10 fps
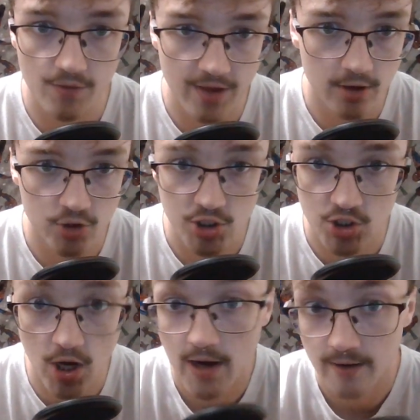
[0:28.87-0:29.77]
his energy
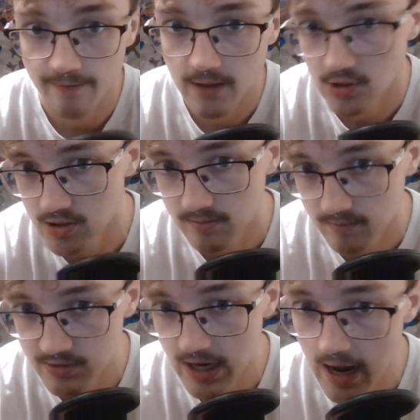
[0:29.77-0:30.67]
trying to finish
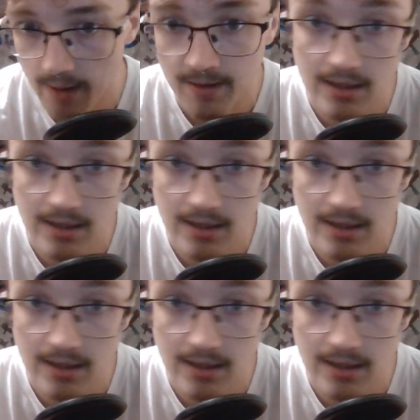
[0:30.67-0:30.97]
Zahabi,